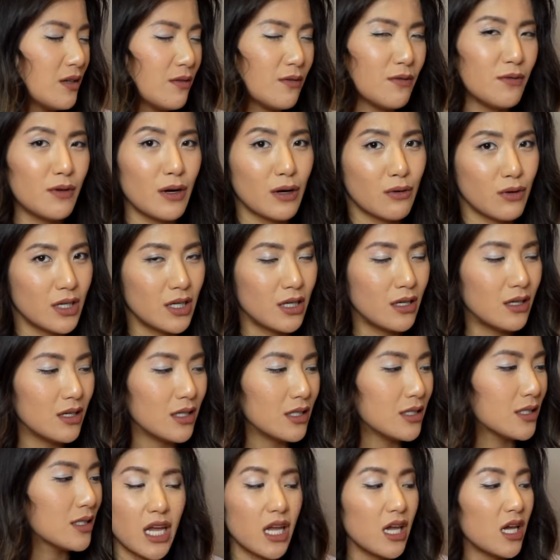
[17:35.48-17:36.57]
Very
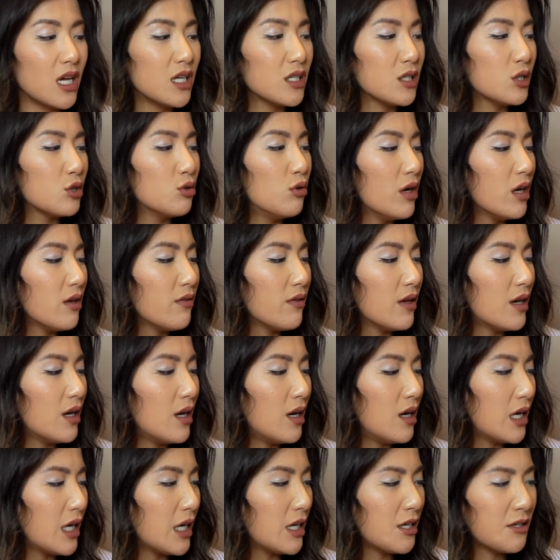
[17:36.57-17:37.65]
nice. It's not even
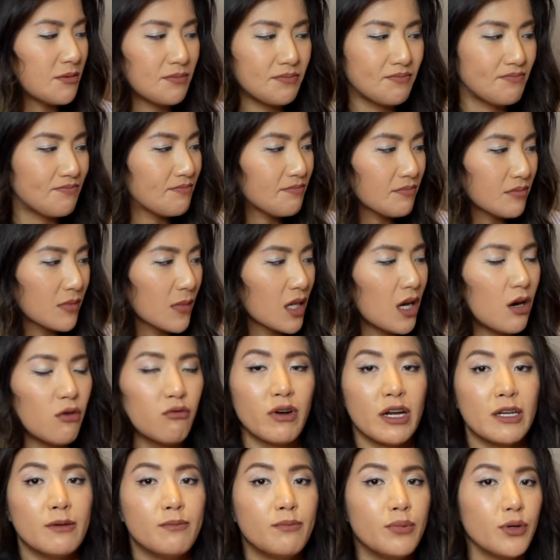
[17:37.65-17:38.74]
like a
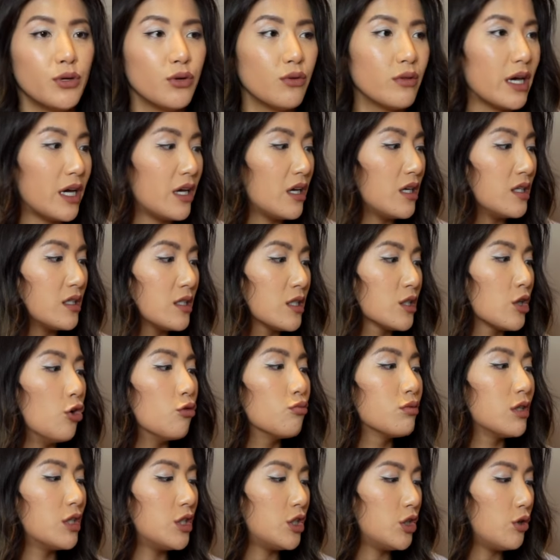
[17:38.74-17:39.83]
red boot that is
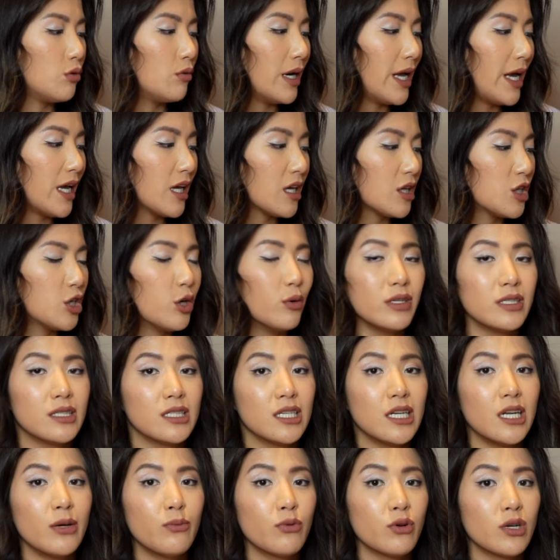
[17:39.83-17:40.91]
sculpted to your leg. No, it's
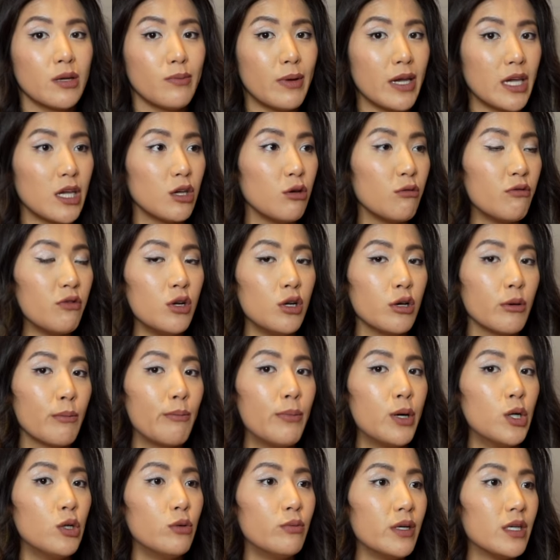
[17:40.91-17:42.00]
deliberately making your foot look
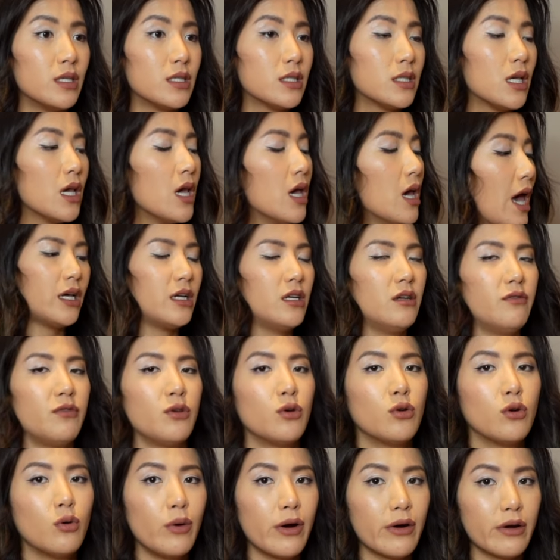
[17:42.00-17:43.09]
bulbous. And if you're
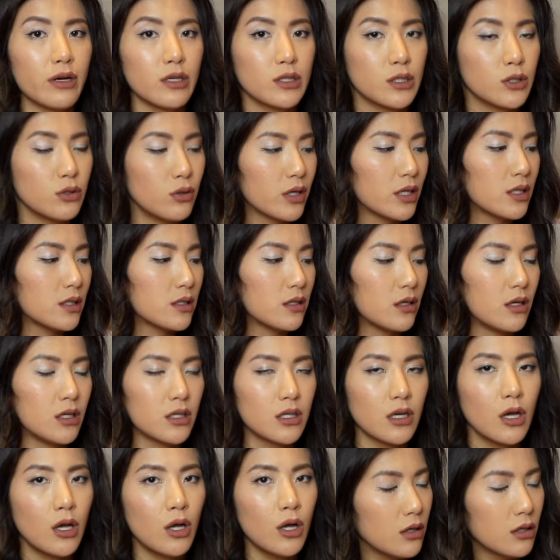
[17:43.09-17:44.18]
not wearing a sock inside,
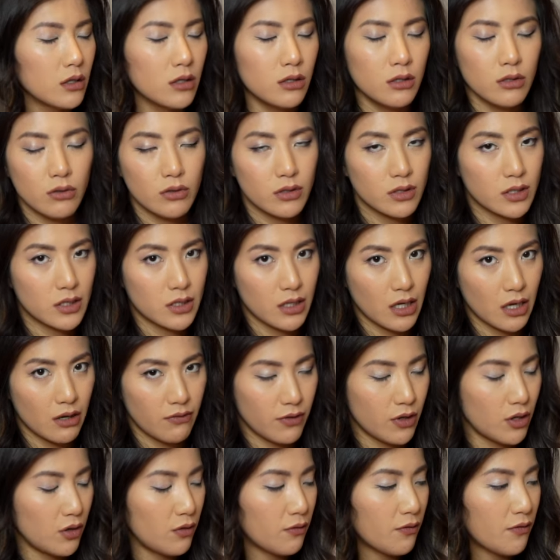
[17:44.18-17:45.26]
Lord save
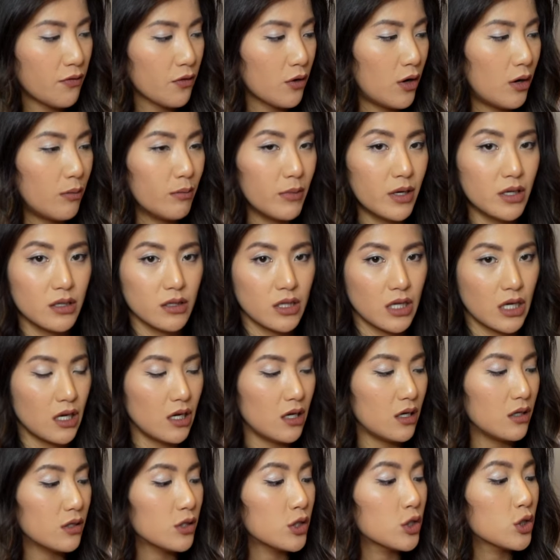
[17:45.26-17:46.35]
you from
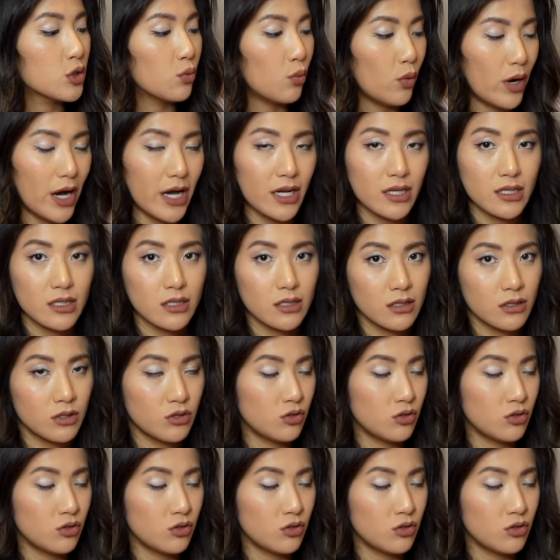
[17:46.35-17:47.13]
the sweat